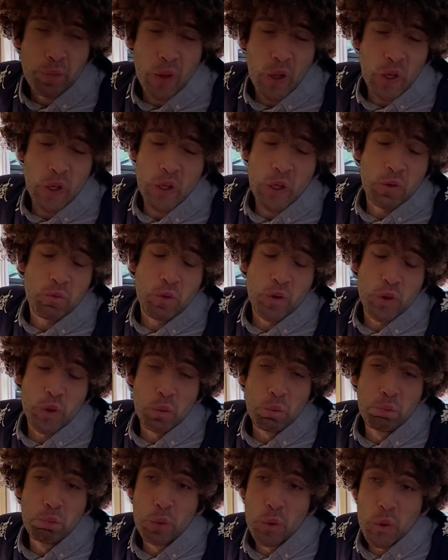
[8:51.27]
I have
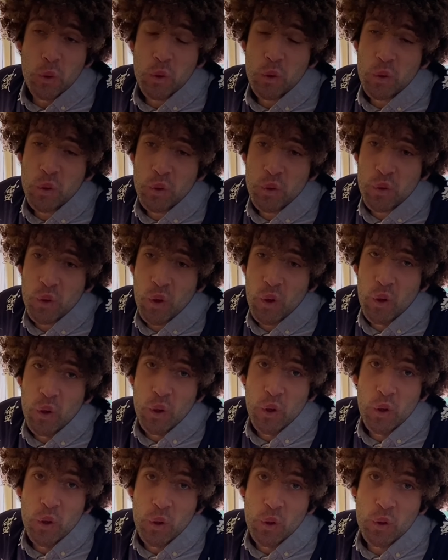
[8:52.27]
written books
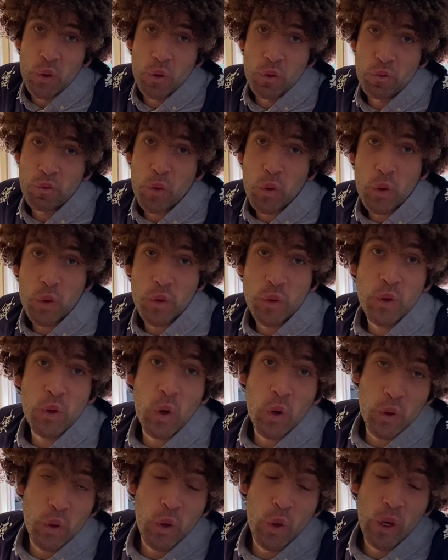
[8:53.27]
uh, focusing
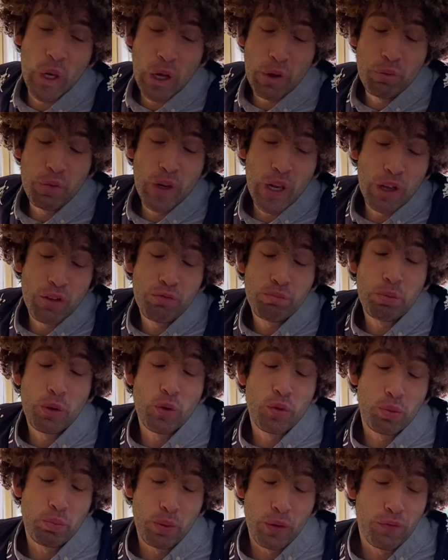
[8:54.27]
on her love life
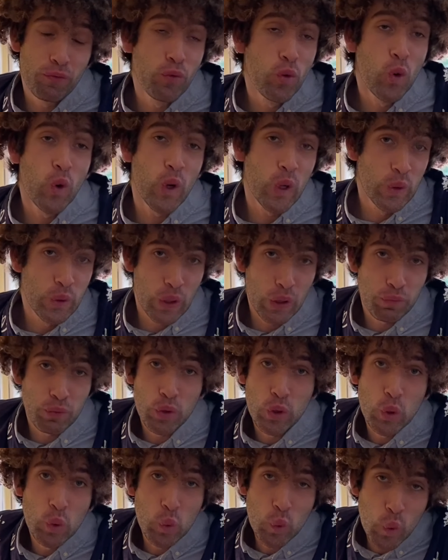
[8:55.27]
both before and after
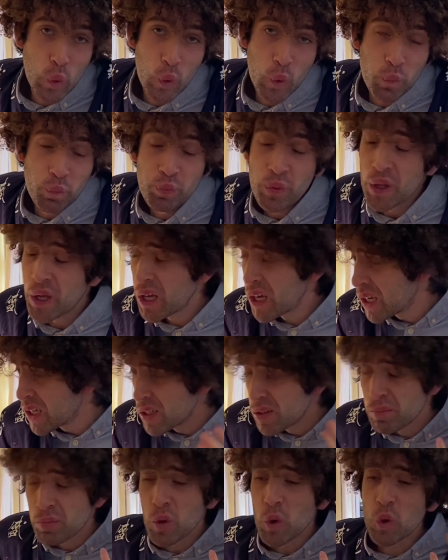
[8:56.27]
the war
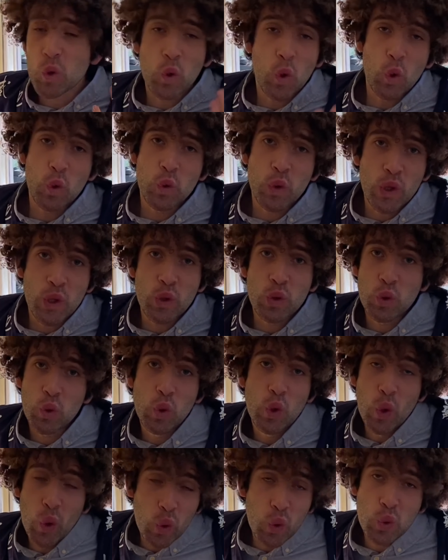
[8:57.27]
according to
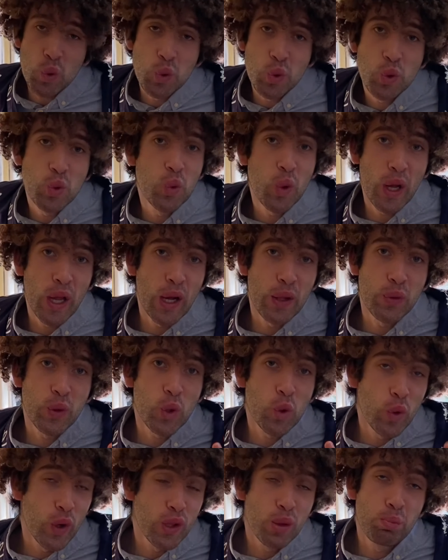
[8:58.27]
locals who I had the
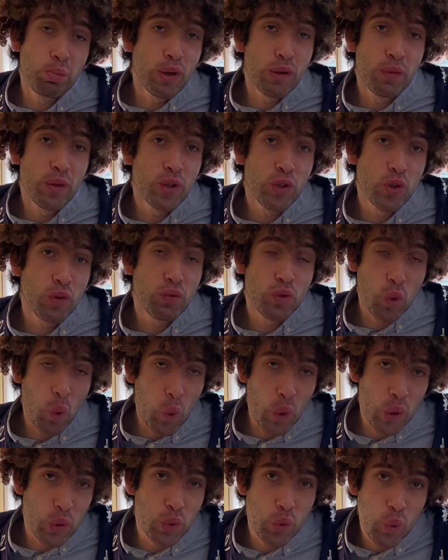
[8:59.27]
great privilege of
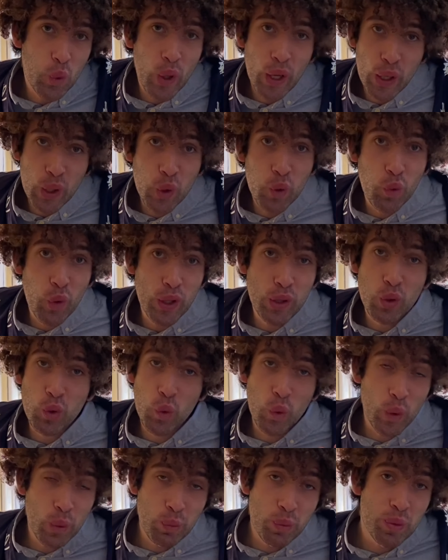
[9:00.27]
talking to in Great
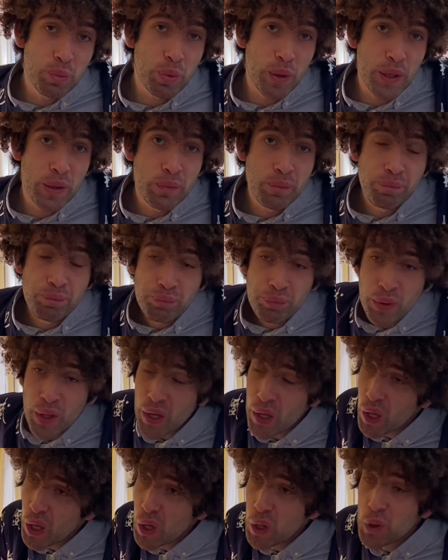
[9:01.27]
Grimsby,
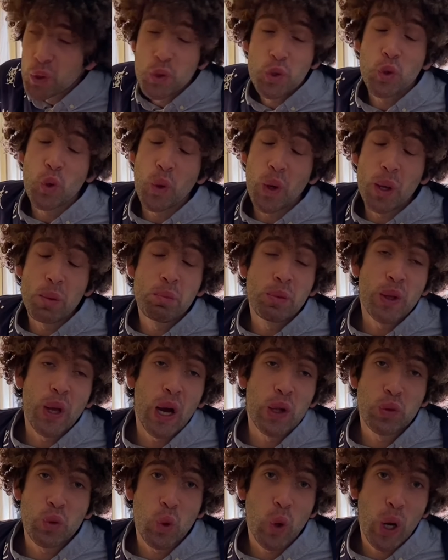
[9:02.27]
Cher Ami
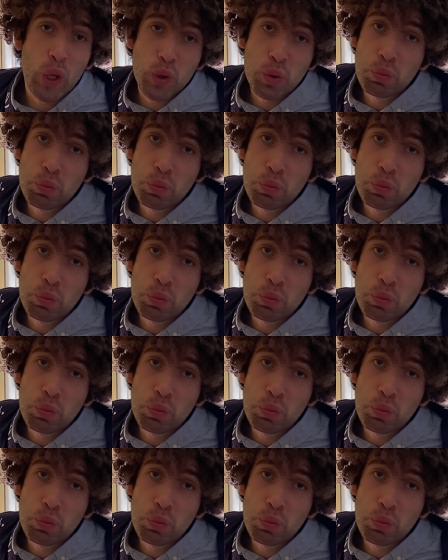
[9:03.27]
had her heart